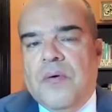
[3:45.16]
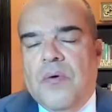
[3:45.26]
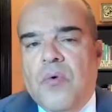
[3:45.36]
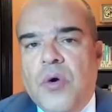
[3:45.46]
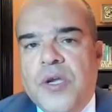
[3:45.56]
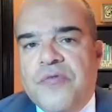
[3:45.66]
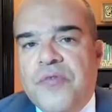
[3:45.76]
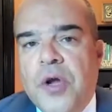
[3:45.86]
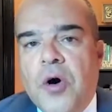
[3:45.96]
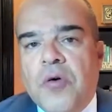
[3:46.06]
We've
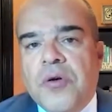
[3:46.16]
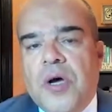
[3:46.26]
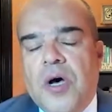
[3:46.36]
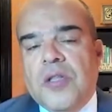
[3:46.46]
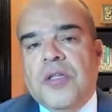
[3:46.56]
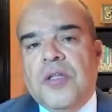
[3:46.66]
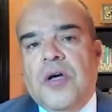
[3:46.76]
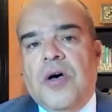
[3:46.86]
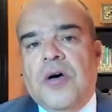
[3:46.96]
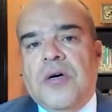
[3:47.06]
known all
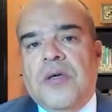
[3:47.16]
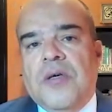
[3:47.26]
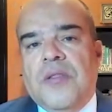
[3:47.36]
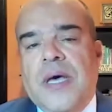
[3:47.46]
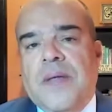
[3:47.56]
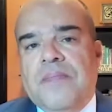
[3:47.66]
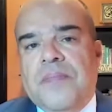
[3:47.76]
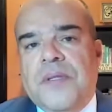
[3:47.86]
along that